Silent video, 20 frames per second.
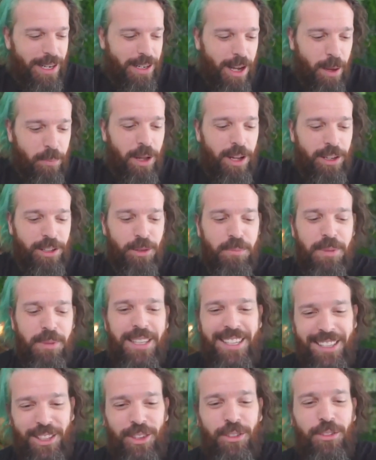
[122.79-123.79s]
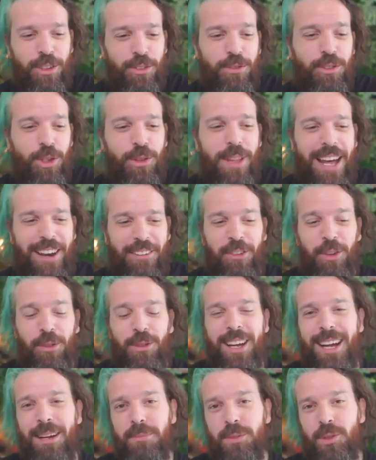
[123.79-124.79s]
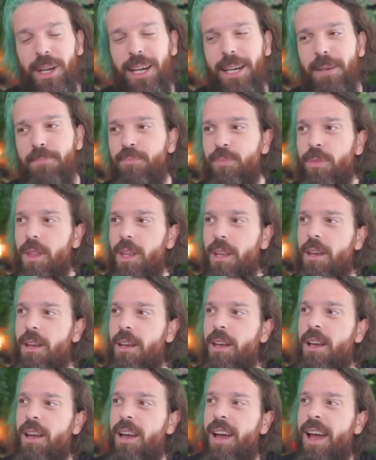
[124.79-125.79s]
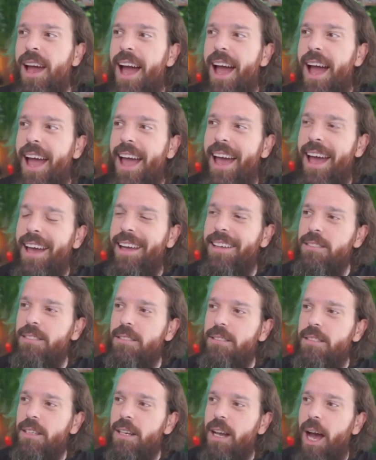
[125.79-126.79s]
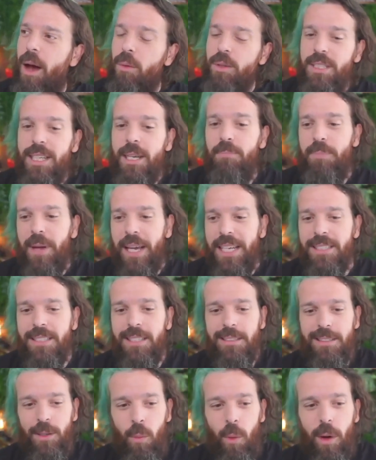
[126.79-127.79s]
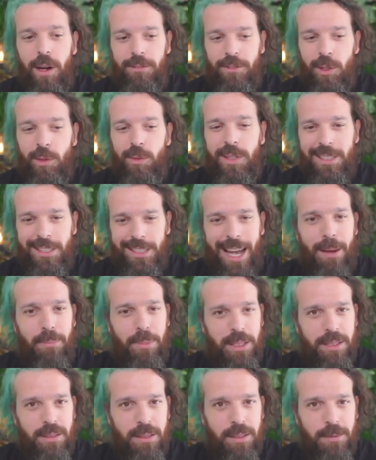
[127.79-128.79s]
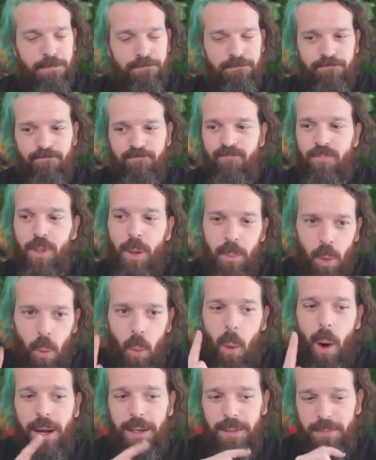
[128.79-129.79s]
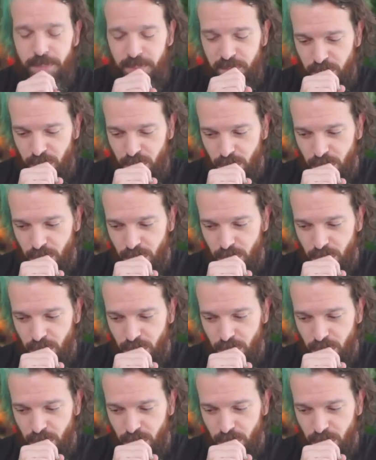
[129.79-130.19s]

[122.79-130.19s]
spend a couple $100 million, you do that a few times, right? And I will say basically one of two things happens. Number one,